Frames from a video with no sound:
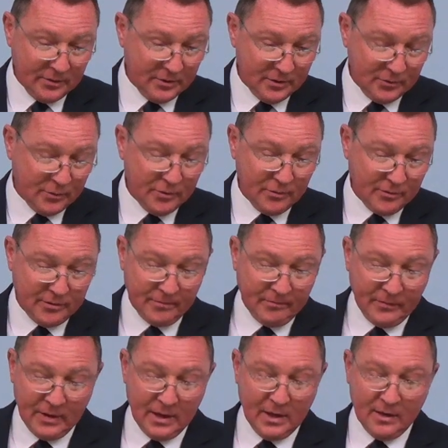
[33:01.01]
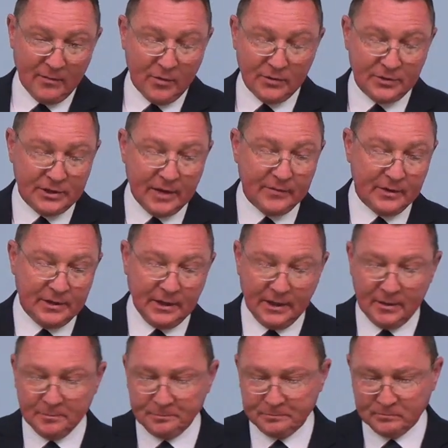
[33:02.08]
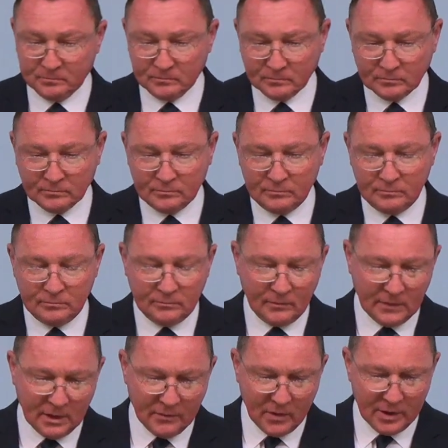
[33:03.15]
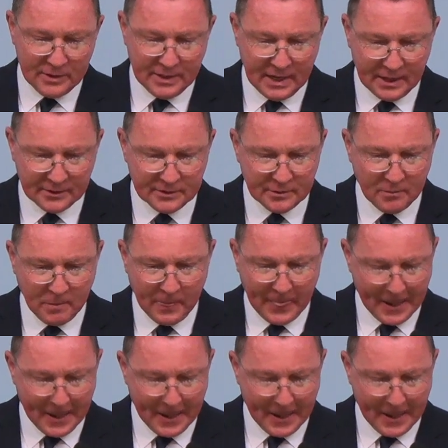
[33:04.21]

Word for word: to the truth. Verse 17 of our text.